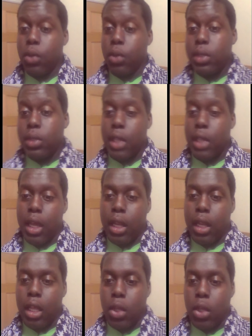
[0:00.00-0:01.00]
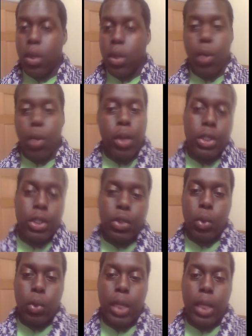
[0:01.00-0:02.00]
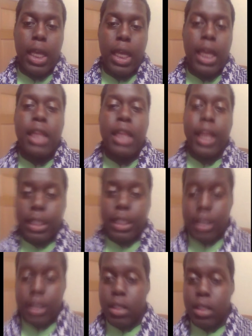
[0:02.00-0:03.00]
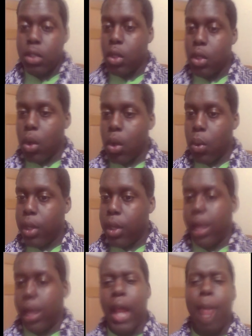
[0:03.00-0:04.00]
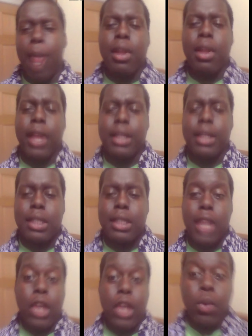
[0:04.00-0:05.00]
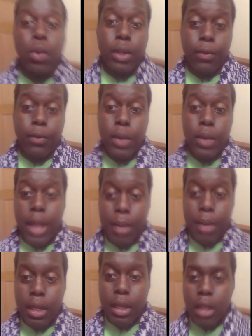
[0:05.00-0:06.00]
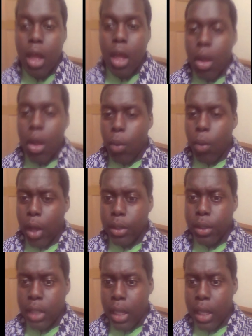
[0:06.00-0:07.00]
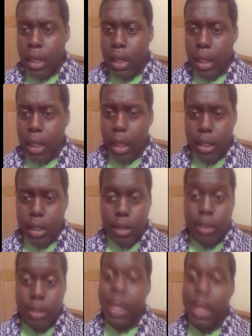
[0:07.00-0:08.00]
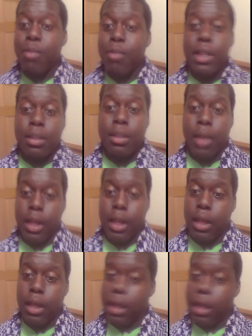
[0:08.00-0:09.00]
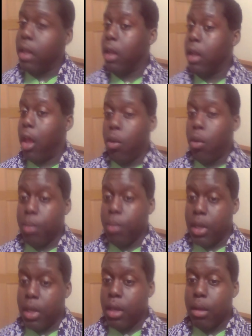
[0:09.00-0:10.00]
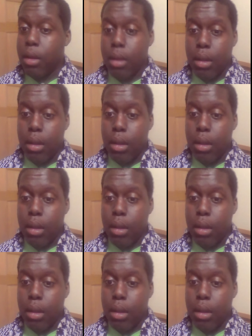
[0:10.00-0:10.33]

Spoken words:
you said you didn't want to eat like this. So now that I'm eating like this, now you want the food that I'm eating. Well, then save me some money and help me